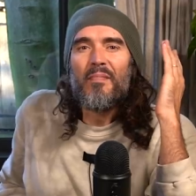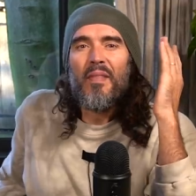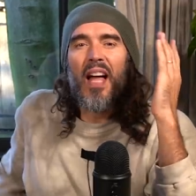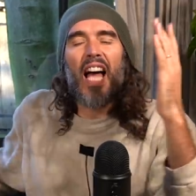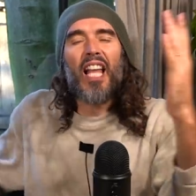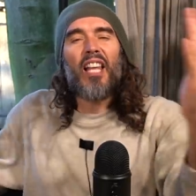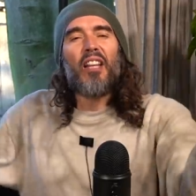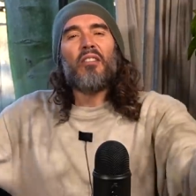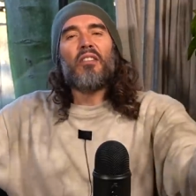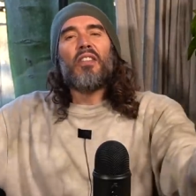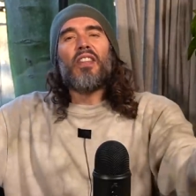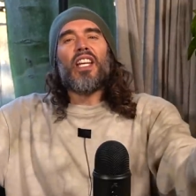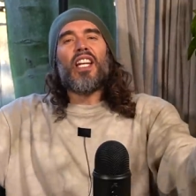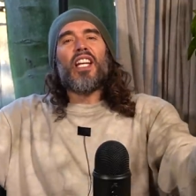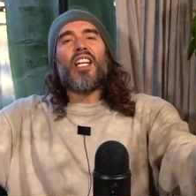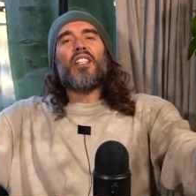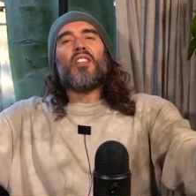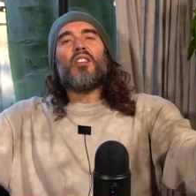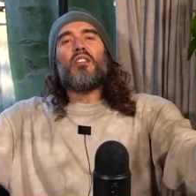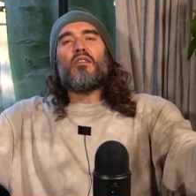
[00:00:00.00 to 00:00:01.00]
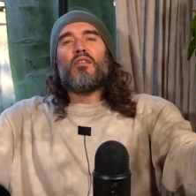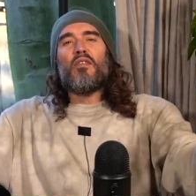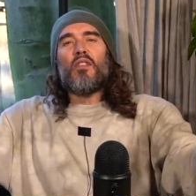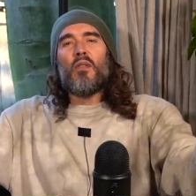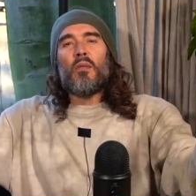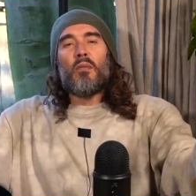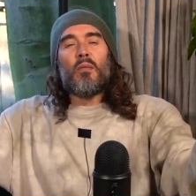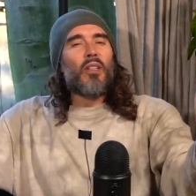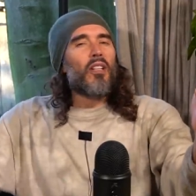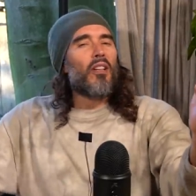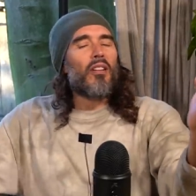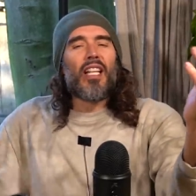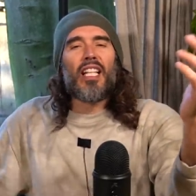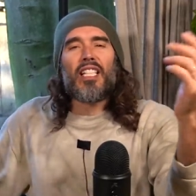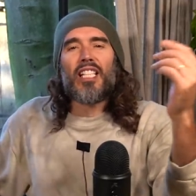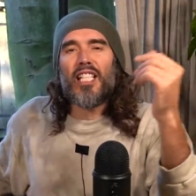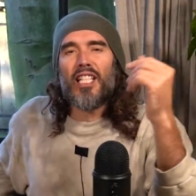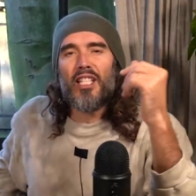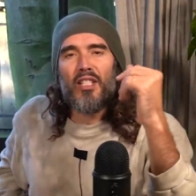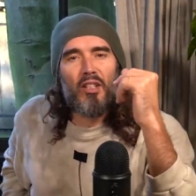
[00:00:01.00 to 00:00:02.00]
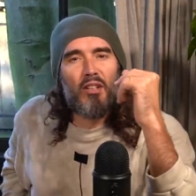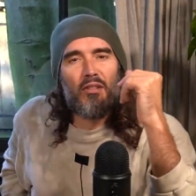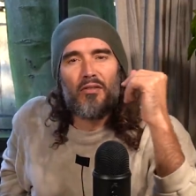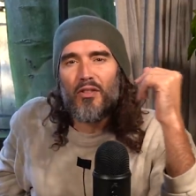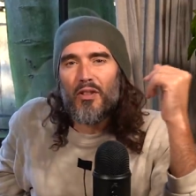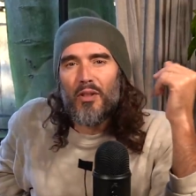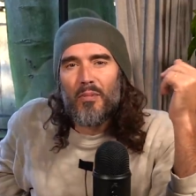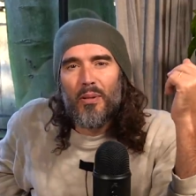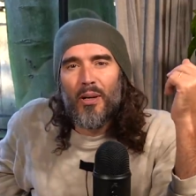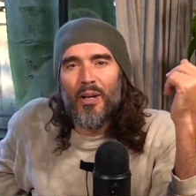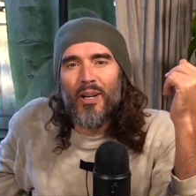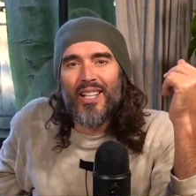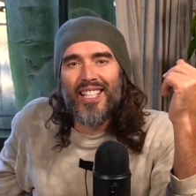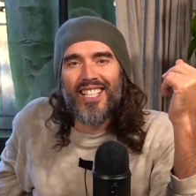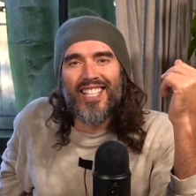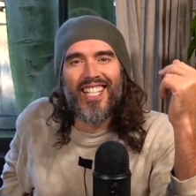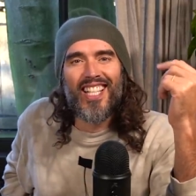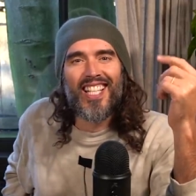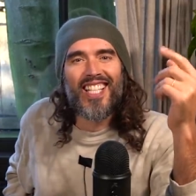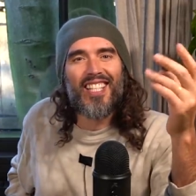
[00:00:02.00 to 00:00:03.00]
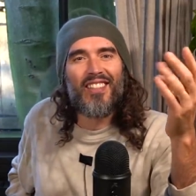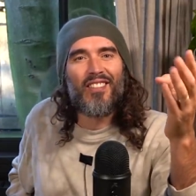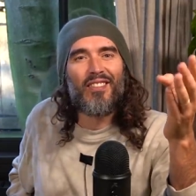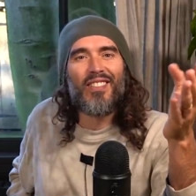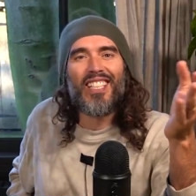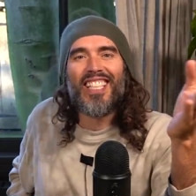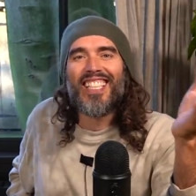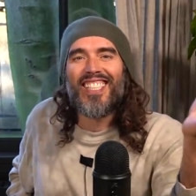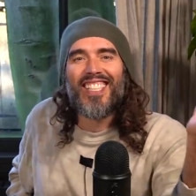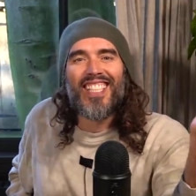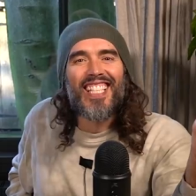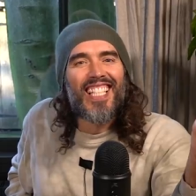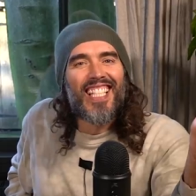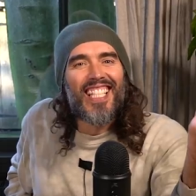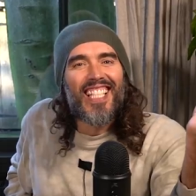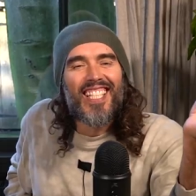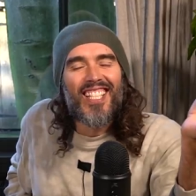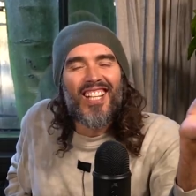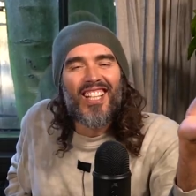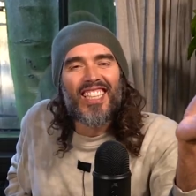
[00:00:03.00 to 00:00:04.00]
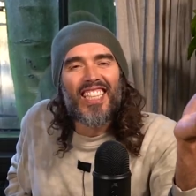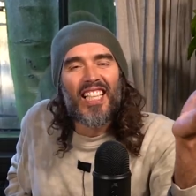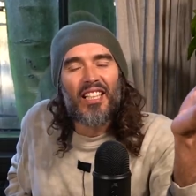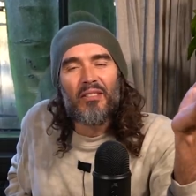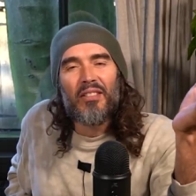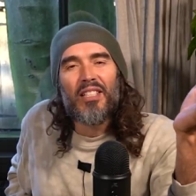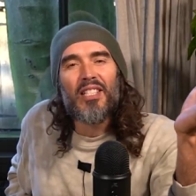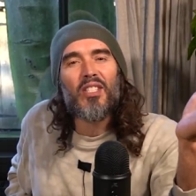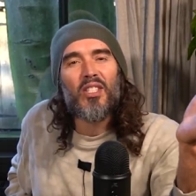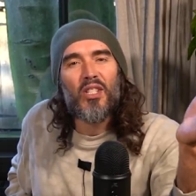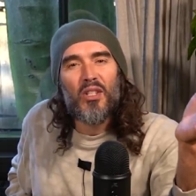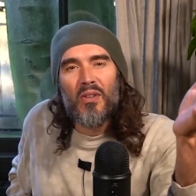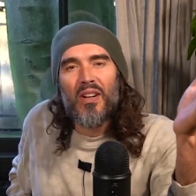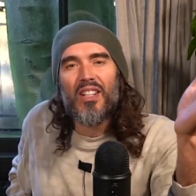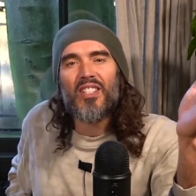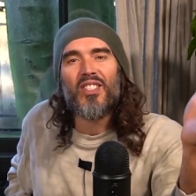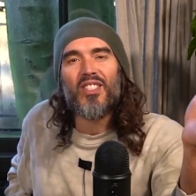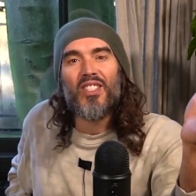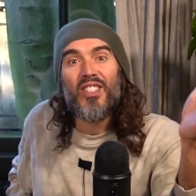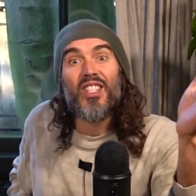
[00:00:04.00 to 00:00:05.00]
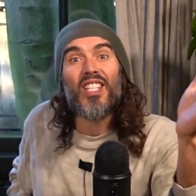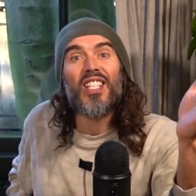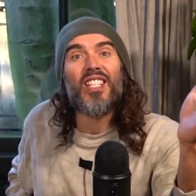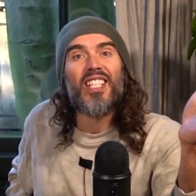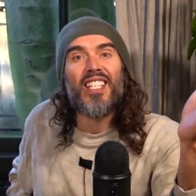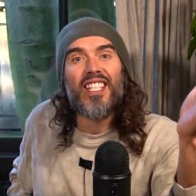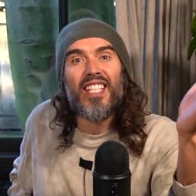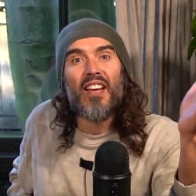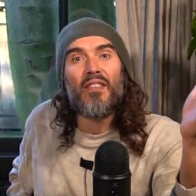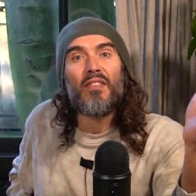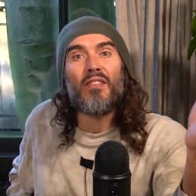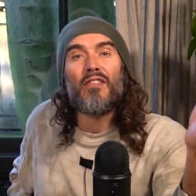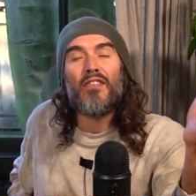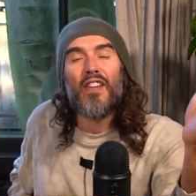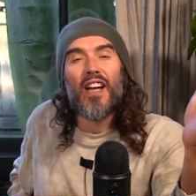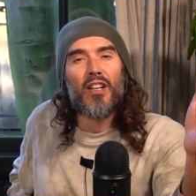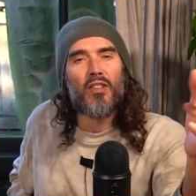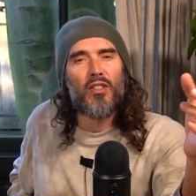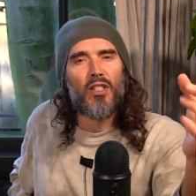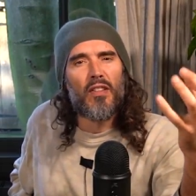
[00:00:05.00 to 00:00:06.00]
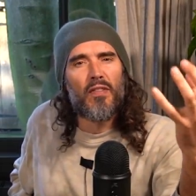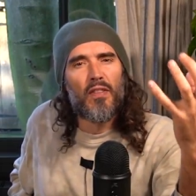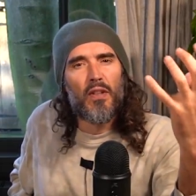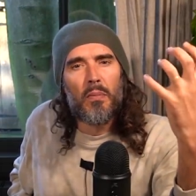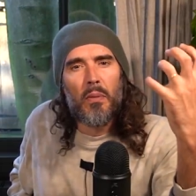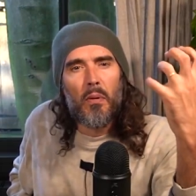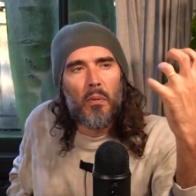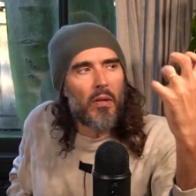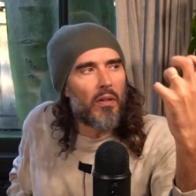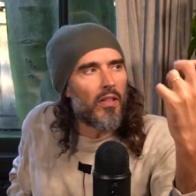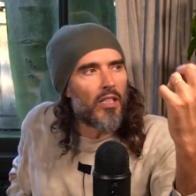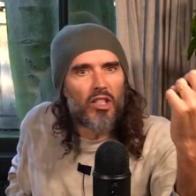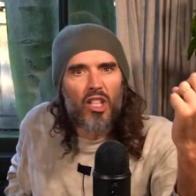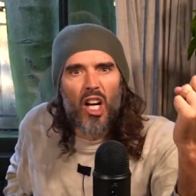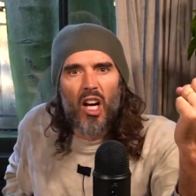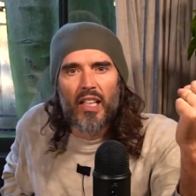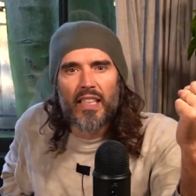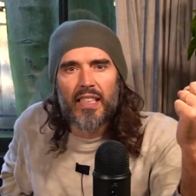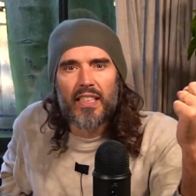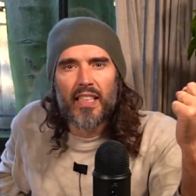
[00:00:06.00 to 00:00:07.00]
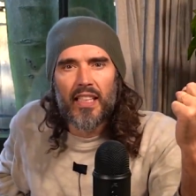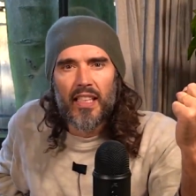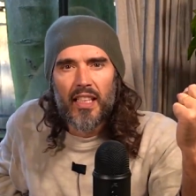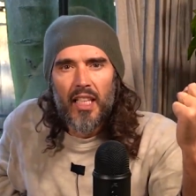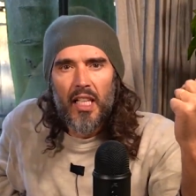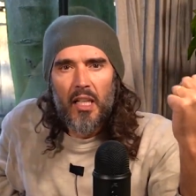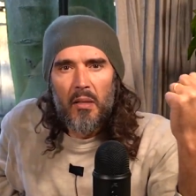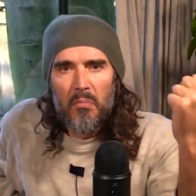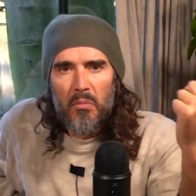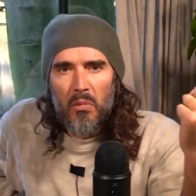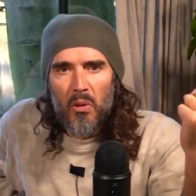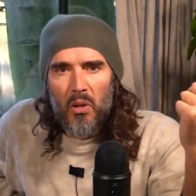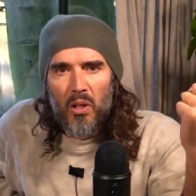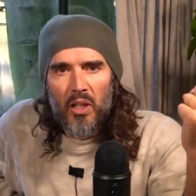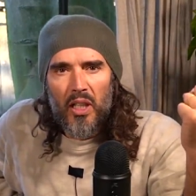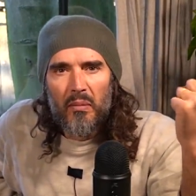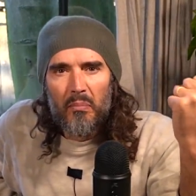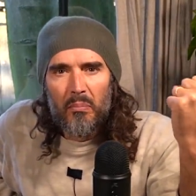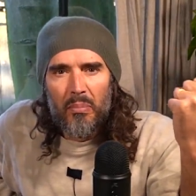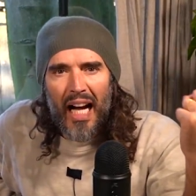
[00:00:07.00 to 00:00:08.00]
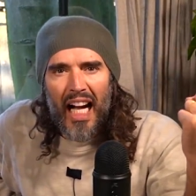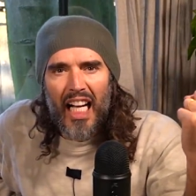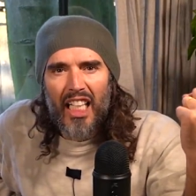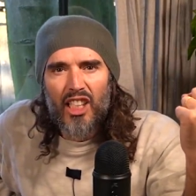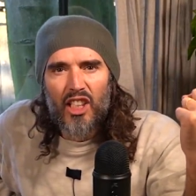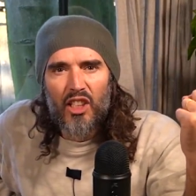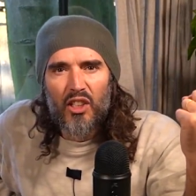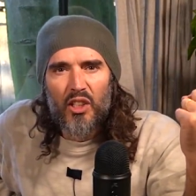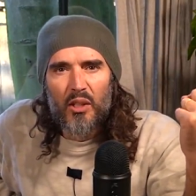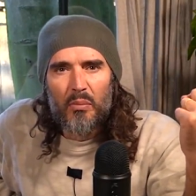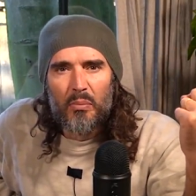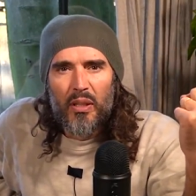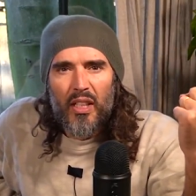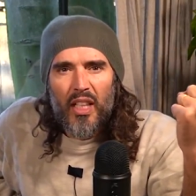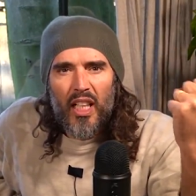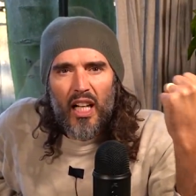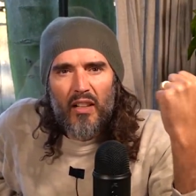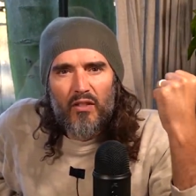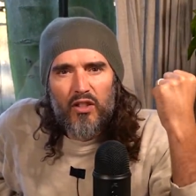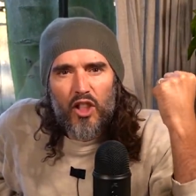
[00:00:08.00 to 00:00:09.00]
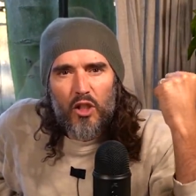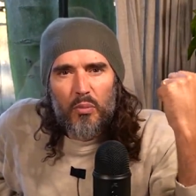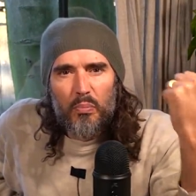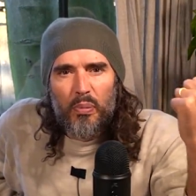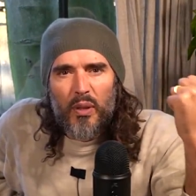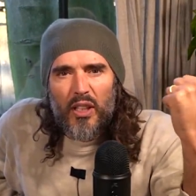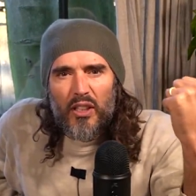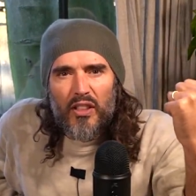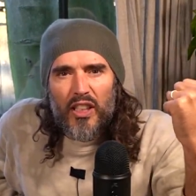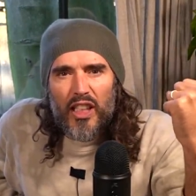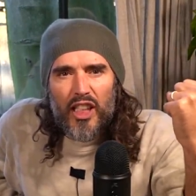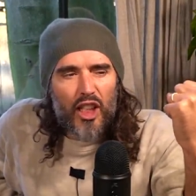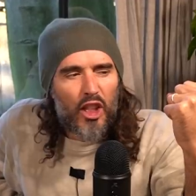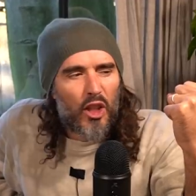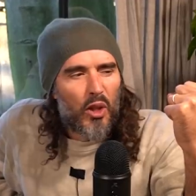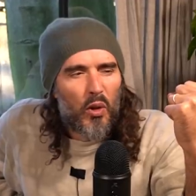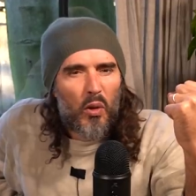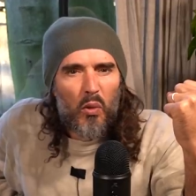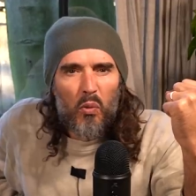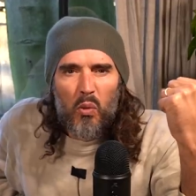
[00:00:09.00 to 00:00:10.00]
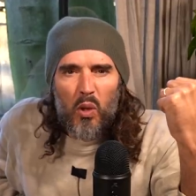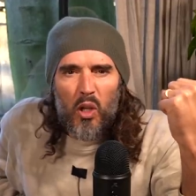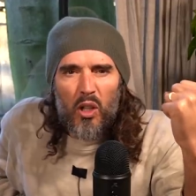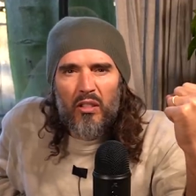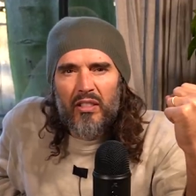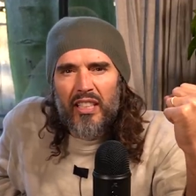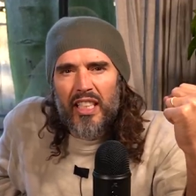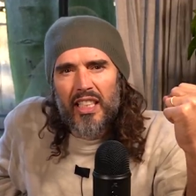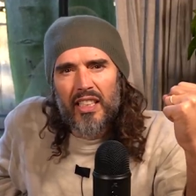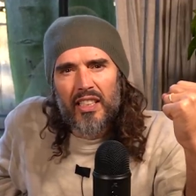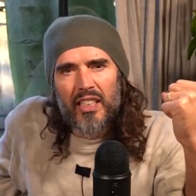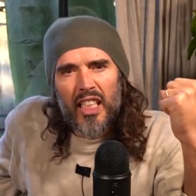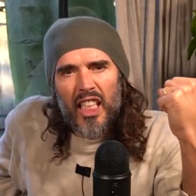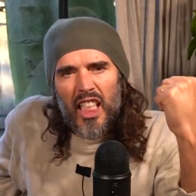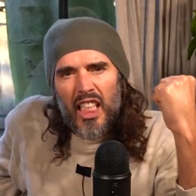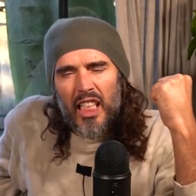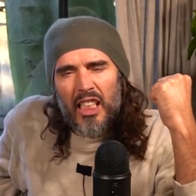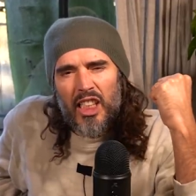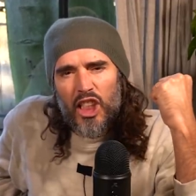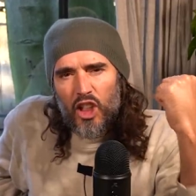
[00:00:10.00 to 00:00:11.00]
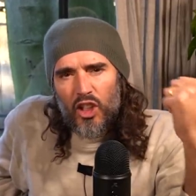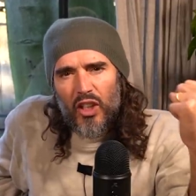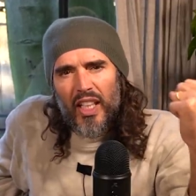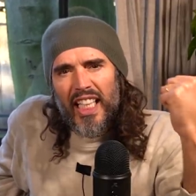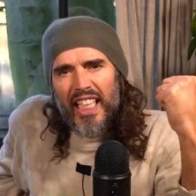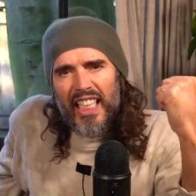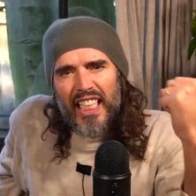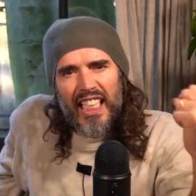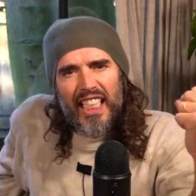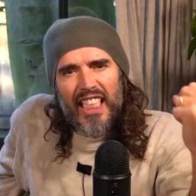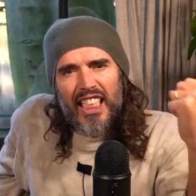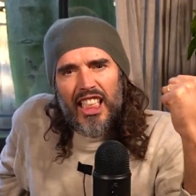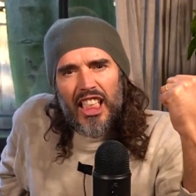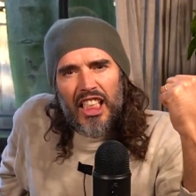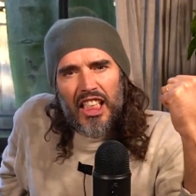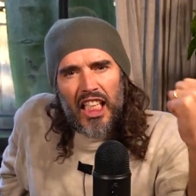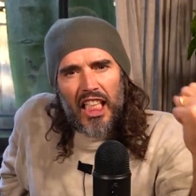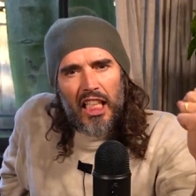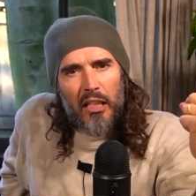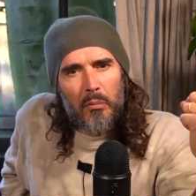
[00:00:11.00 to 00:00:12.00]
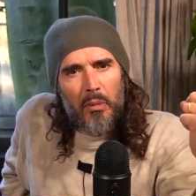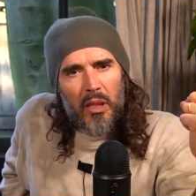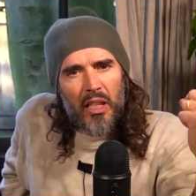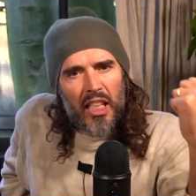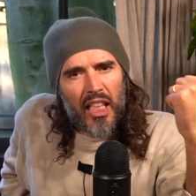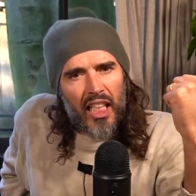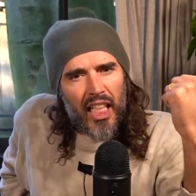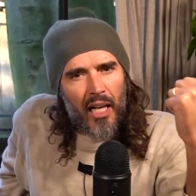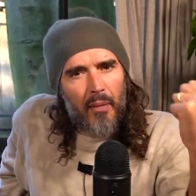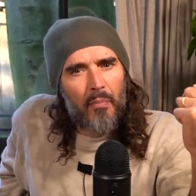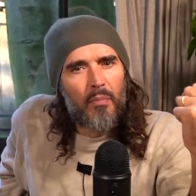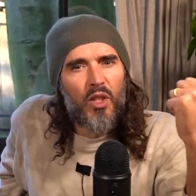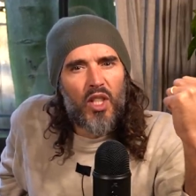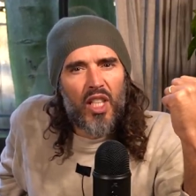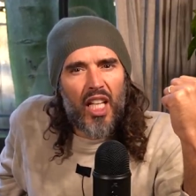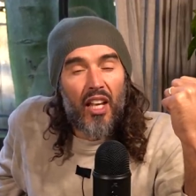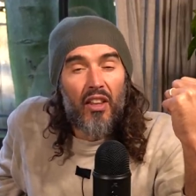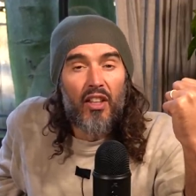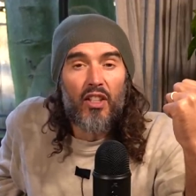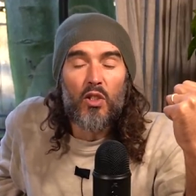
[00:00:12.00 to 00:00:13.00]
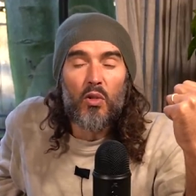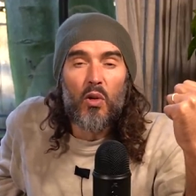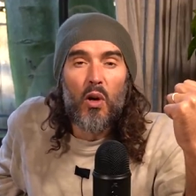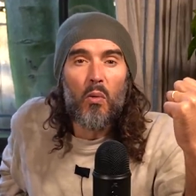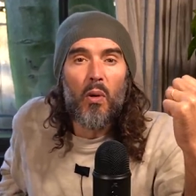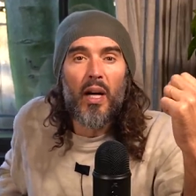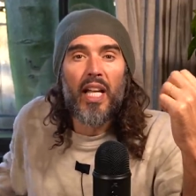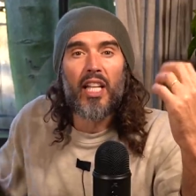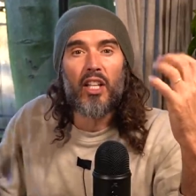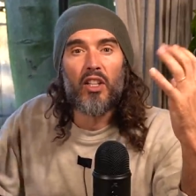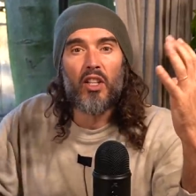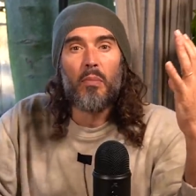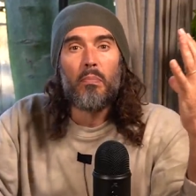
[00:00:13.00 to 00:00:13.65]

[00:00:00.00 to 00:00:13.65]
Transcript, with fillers: Hello there, you four... Well, no, actually, there's not four point six seven million because this is a side channel. There's two hundred sixty-seven thousand of you, but we're a tighter, more compact group of spiritual warriors, trainee shaman, come together to awaken.